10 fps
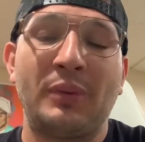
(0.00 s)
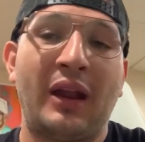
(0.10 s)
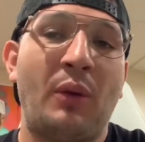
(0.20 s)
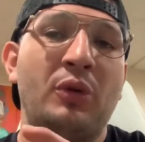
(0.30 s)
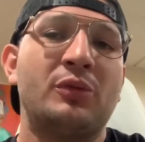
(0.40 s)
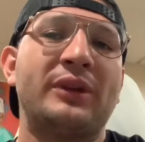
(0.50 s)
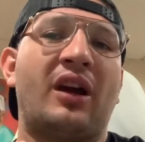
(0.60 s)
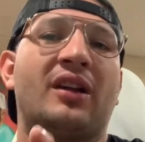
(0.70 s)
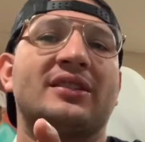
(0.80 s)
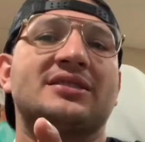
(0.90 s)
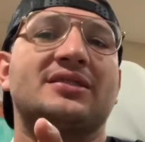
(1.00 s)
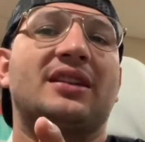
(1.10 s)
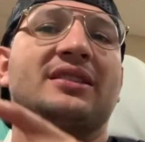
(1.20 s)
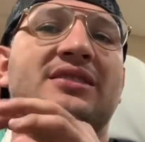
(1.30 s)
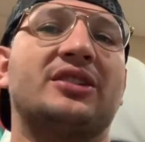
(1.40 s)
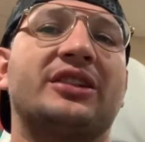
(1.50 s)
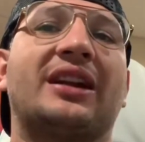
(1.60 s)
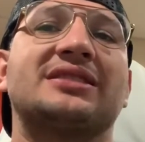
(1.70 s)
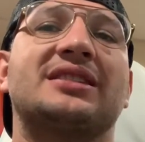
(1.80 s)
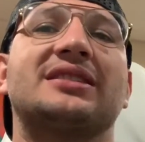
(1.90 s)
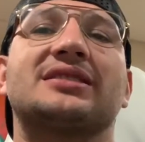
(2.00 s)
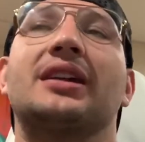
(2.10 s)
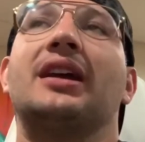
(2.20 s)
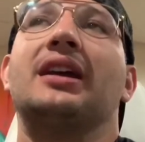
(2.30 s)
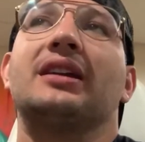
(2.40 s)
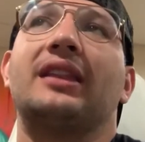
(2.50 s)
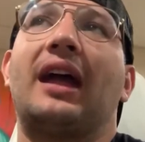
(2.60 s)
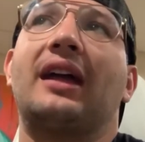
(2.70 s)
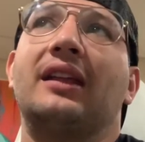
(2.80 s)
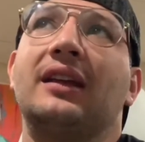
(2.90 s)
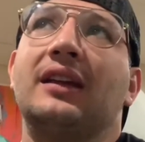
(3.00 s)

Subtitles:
But I will be honest and tell you guys this, that